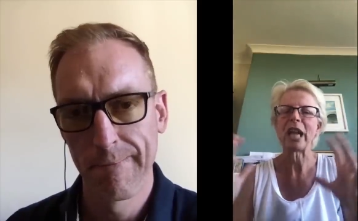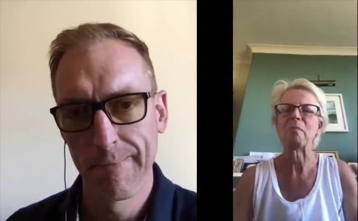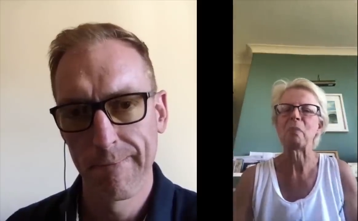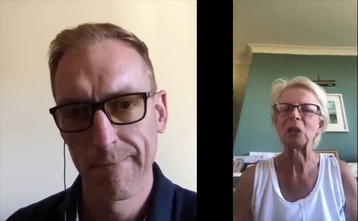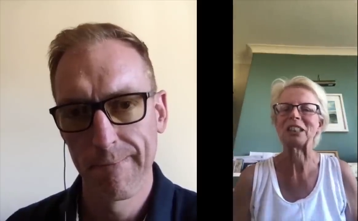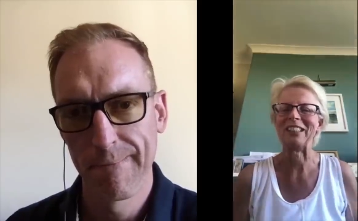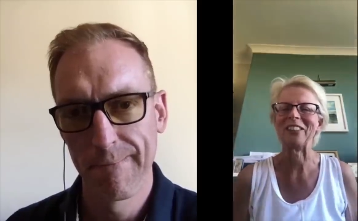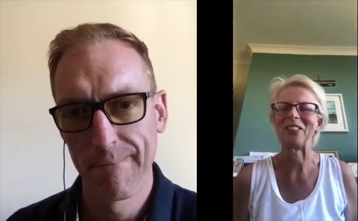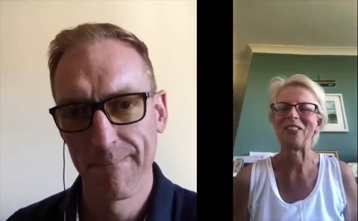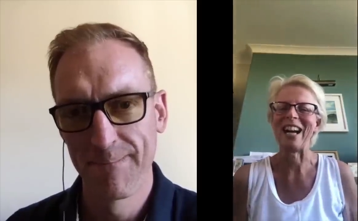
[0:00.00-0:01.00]
Speaker 1: get a buzz in
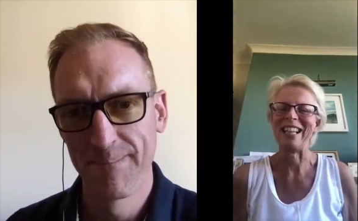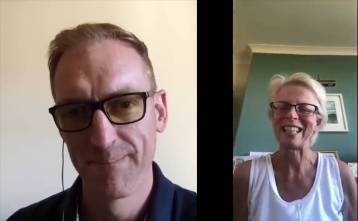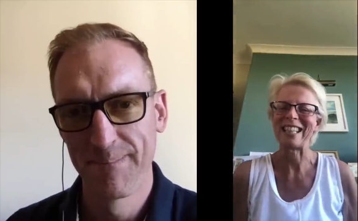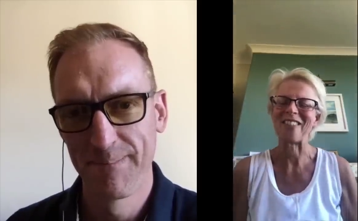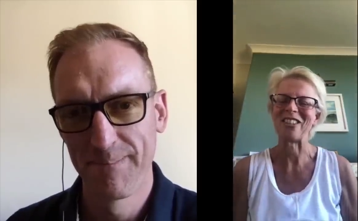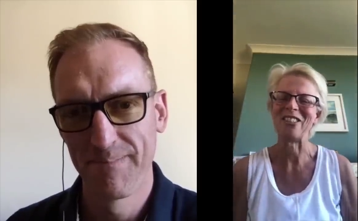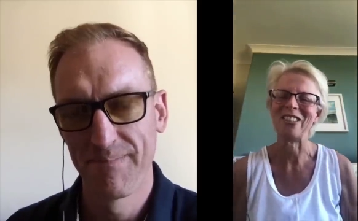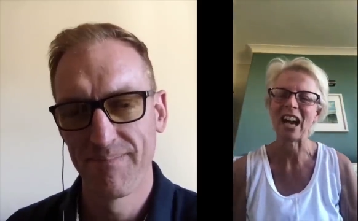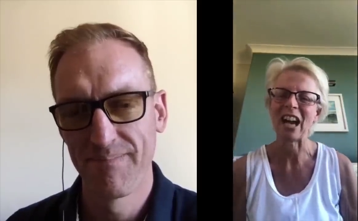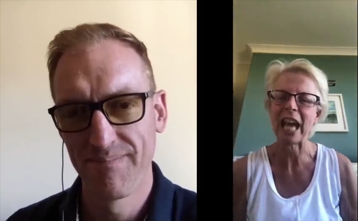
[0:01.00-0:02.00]
other ways, how
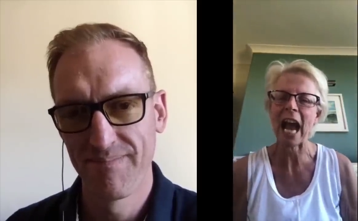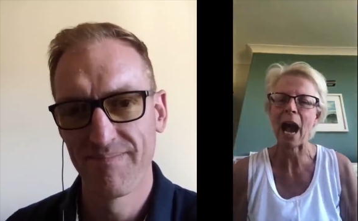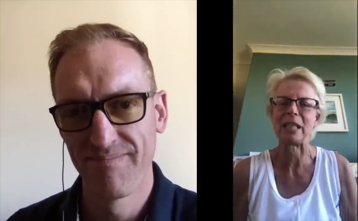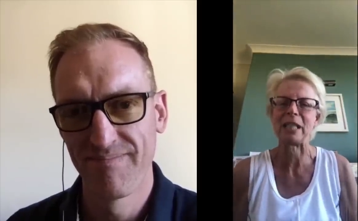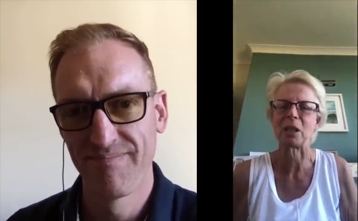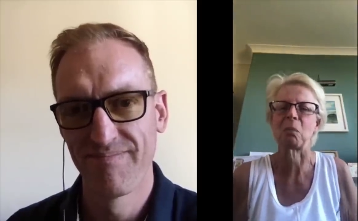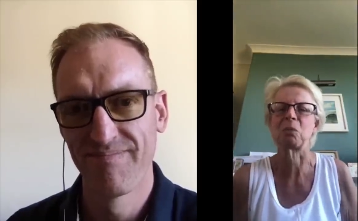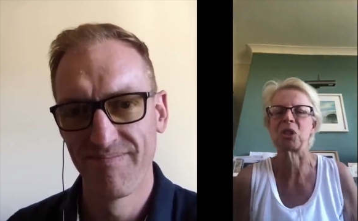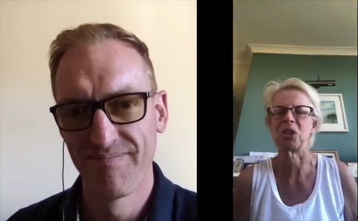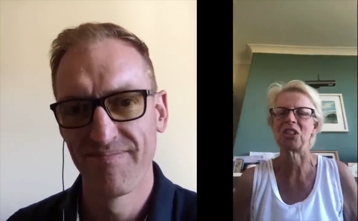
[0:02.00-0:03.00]
you, how you get happy
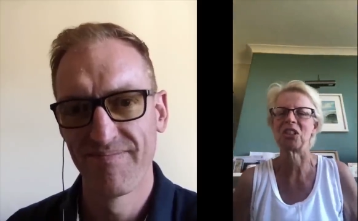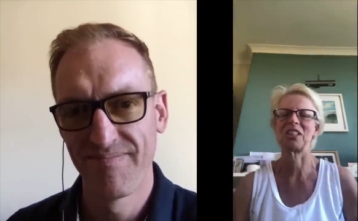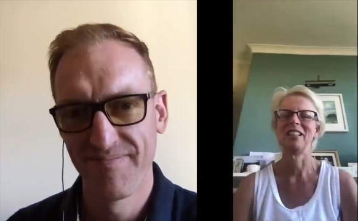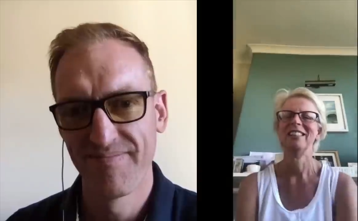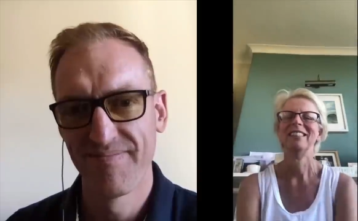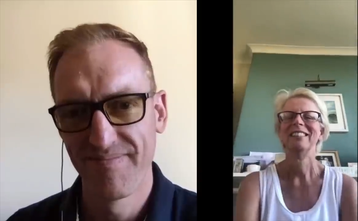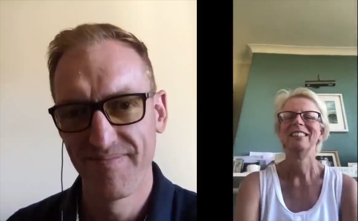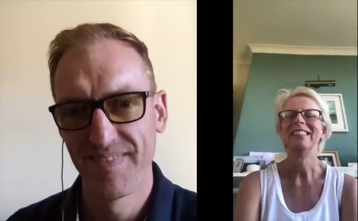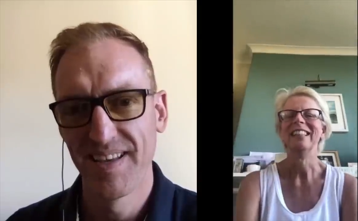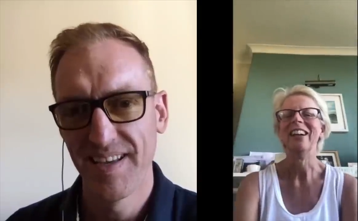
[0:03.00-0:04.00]
substance,
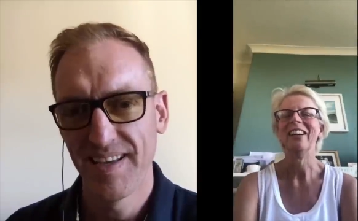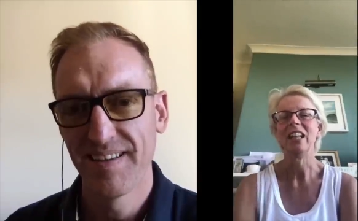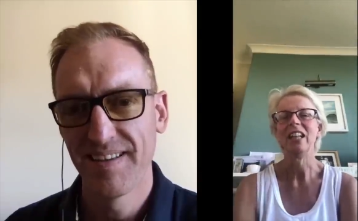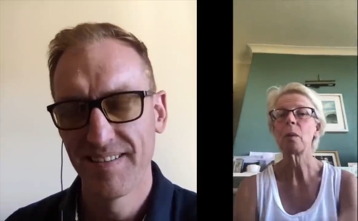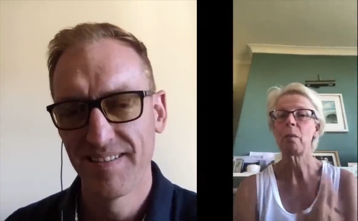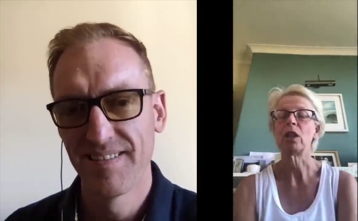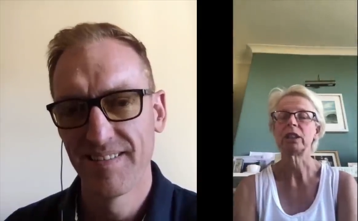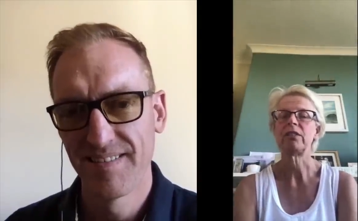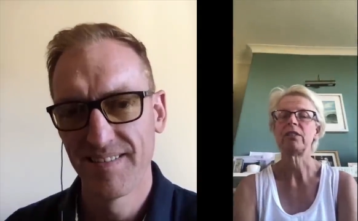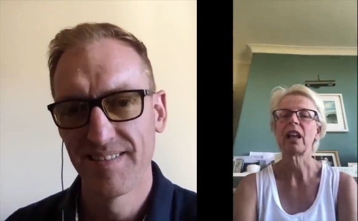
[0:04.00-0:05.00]
uh, in other
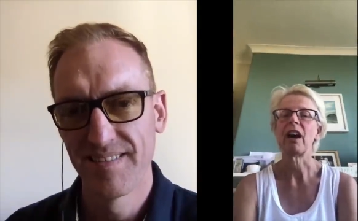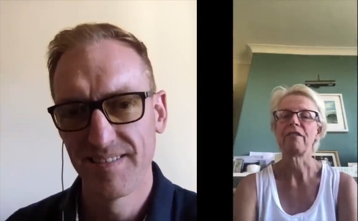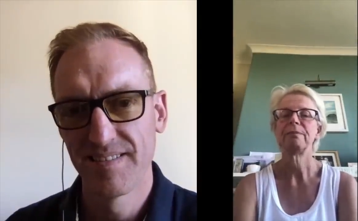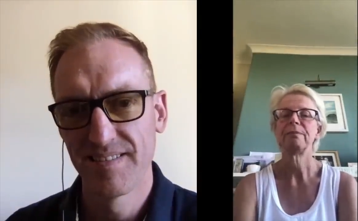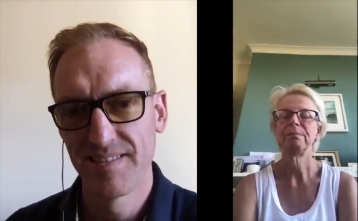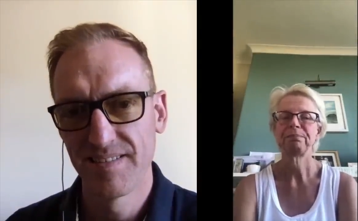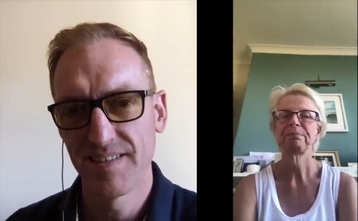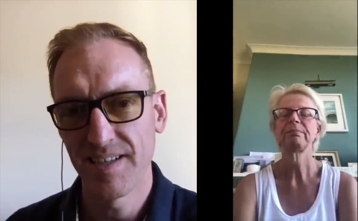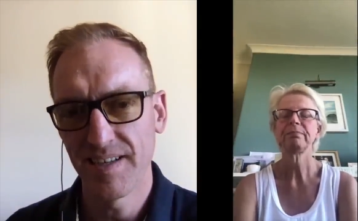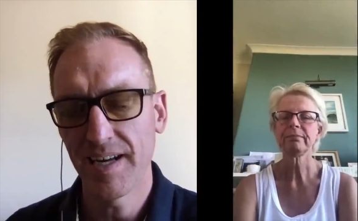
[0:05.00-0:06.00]
parts of your life
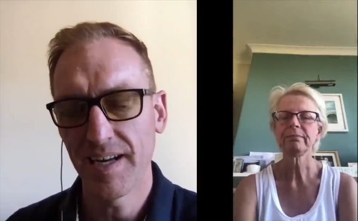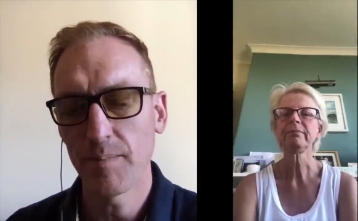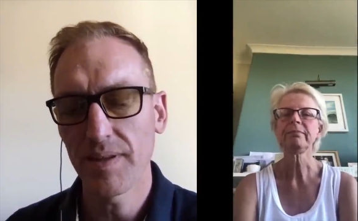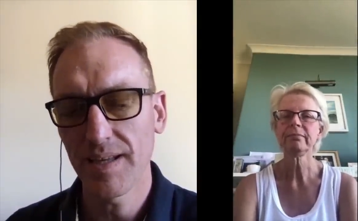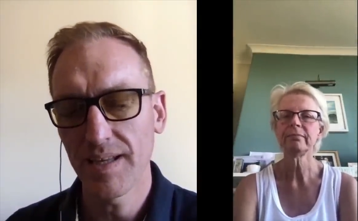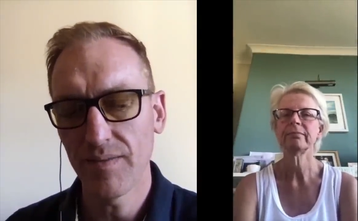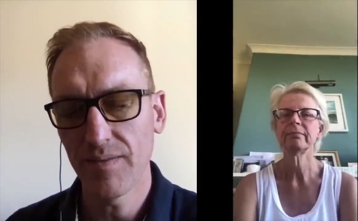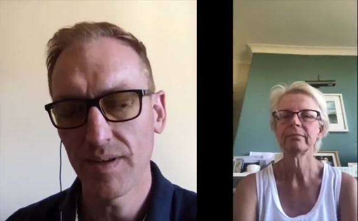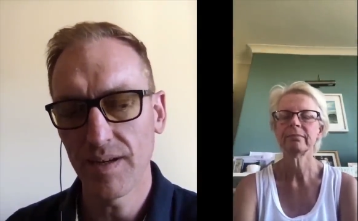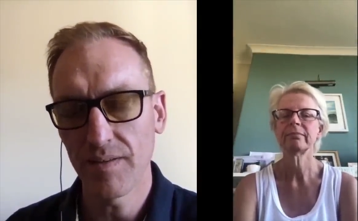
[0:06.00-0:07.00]
Speaker 2: yeah, and I'm thinking
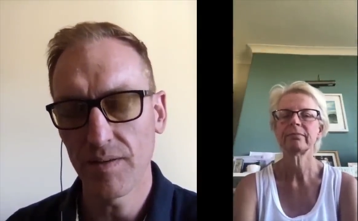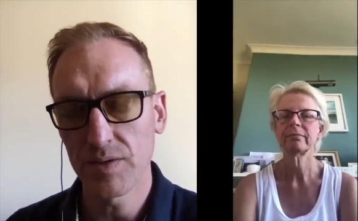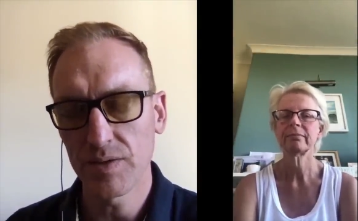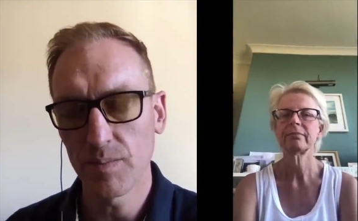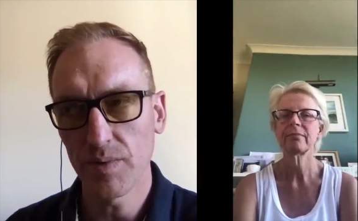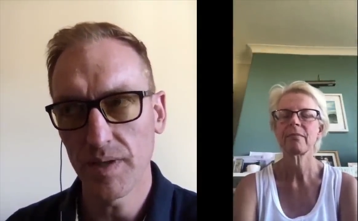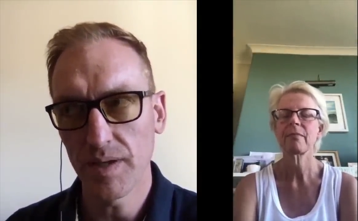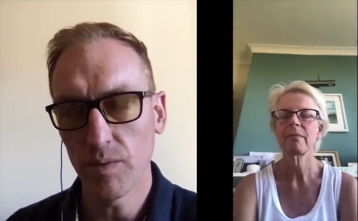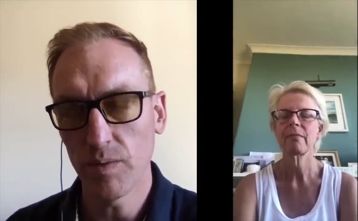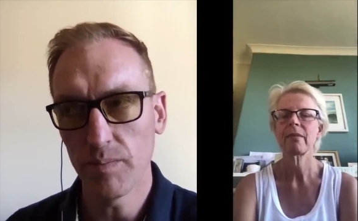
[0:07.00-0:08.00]
even another example
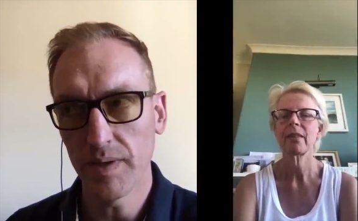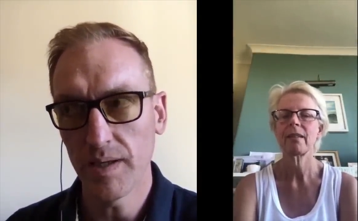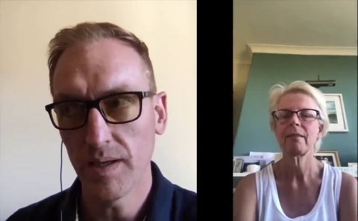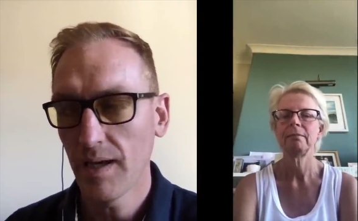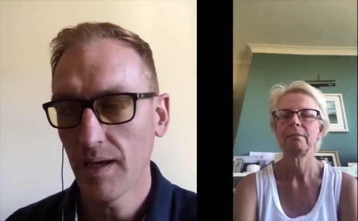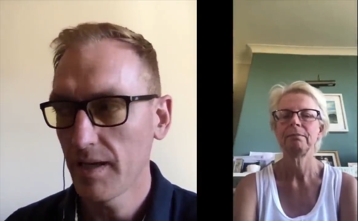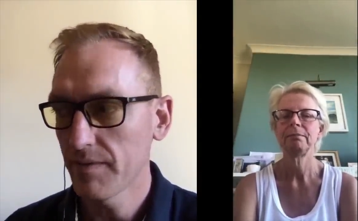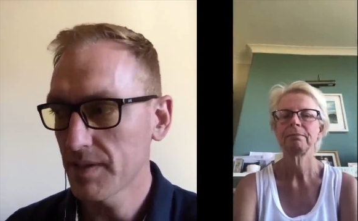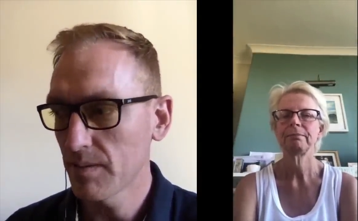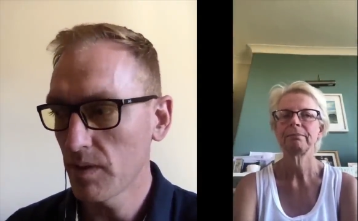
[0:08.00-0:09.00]
there would be
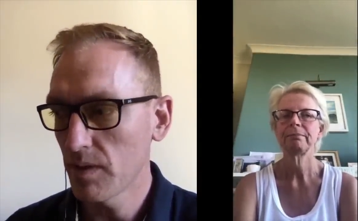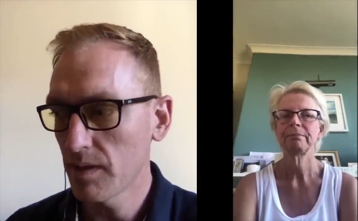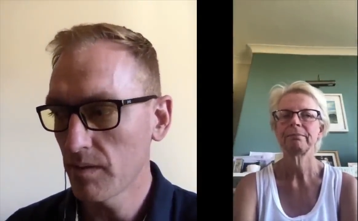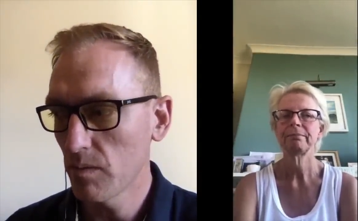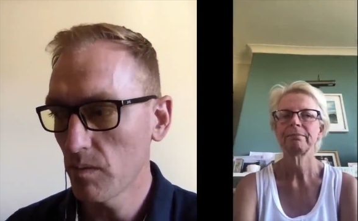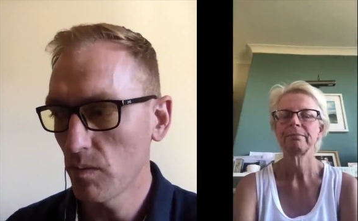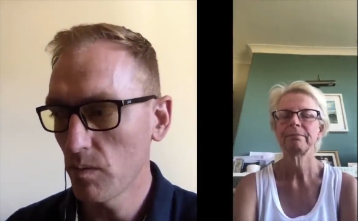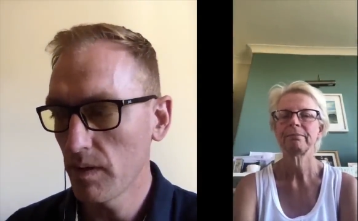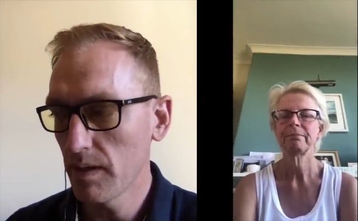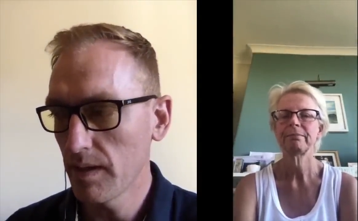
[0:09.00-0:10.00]
if someone
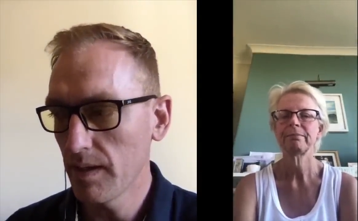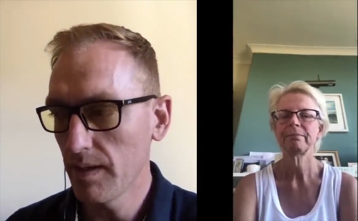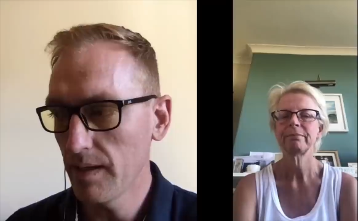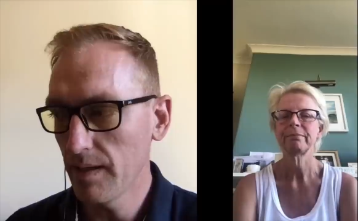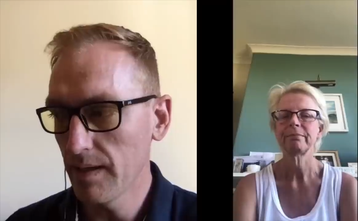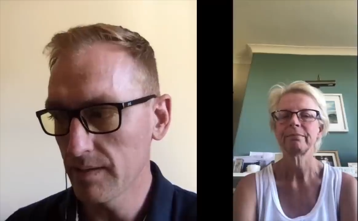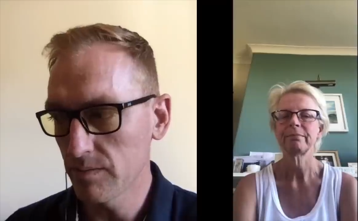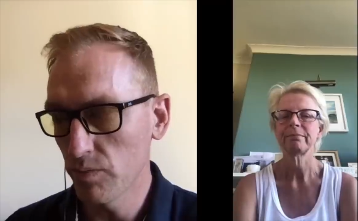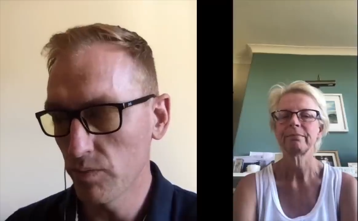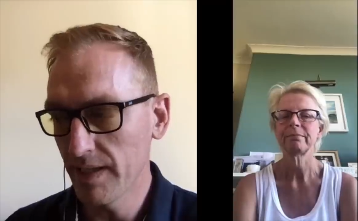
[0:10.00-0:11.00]

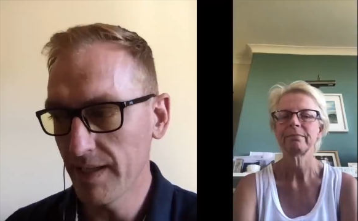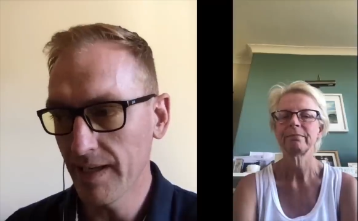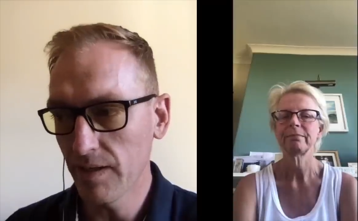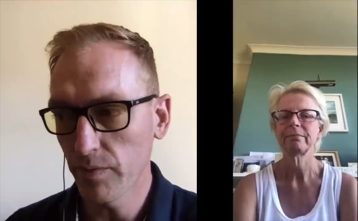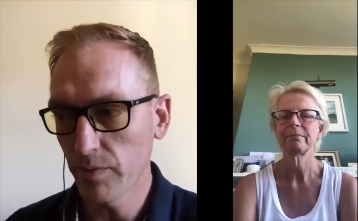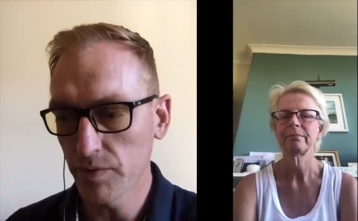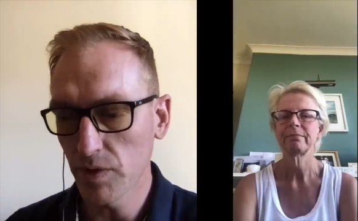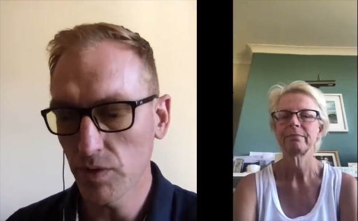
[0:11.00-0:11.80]
is really late for a